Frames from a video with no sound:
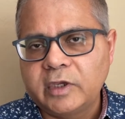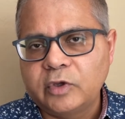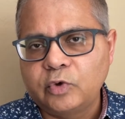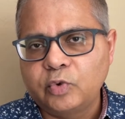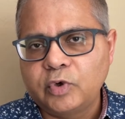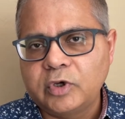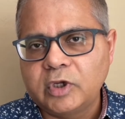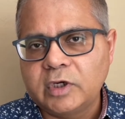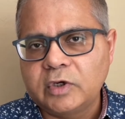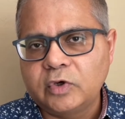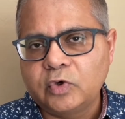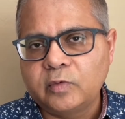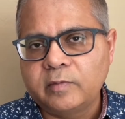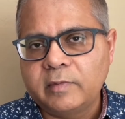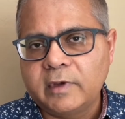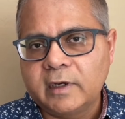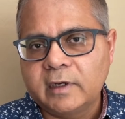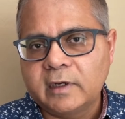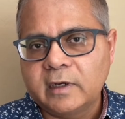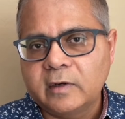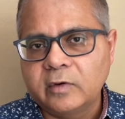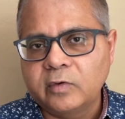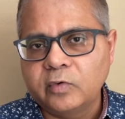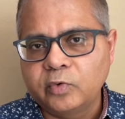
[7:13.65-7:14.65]
You need to
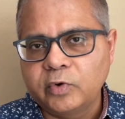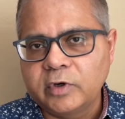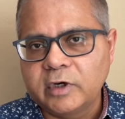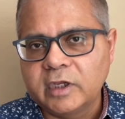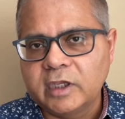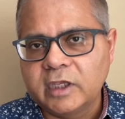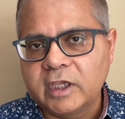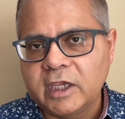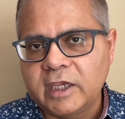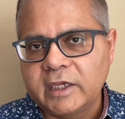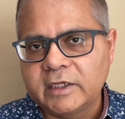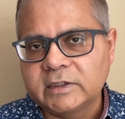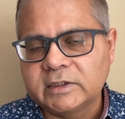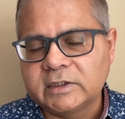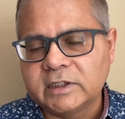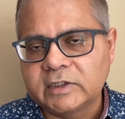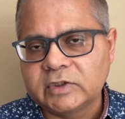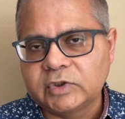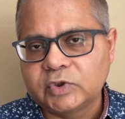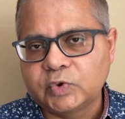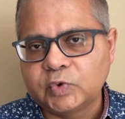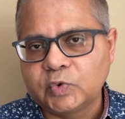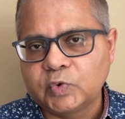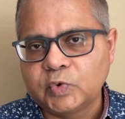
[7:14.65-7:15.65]
make a good case
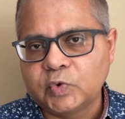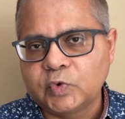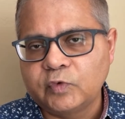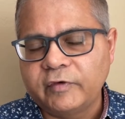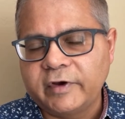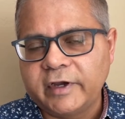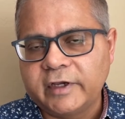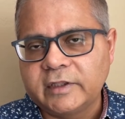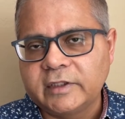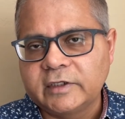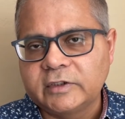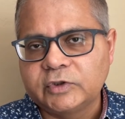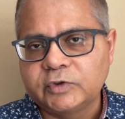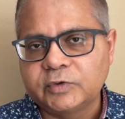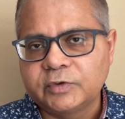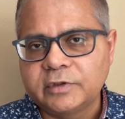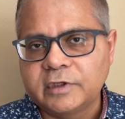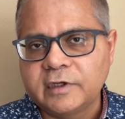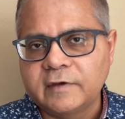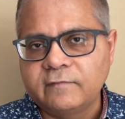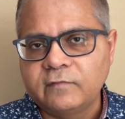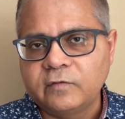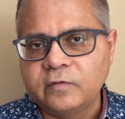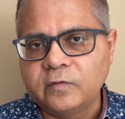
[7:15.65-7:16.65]
as to why they should
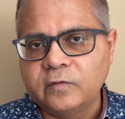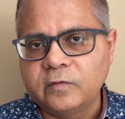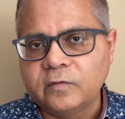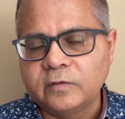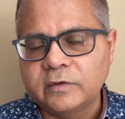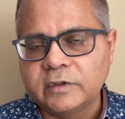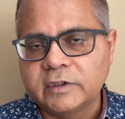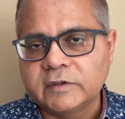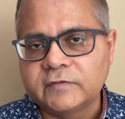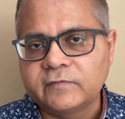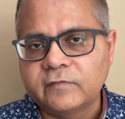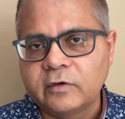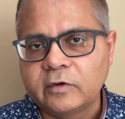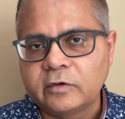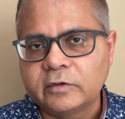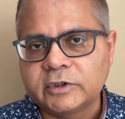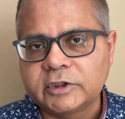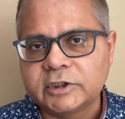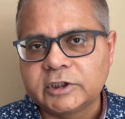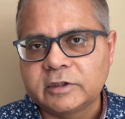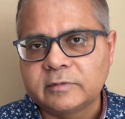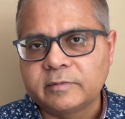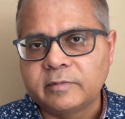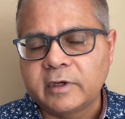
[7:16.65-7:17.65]
give you this
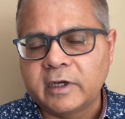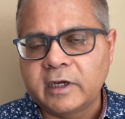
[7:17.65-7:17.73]
fellowship.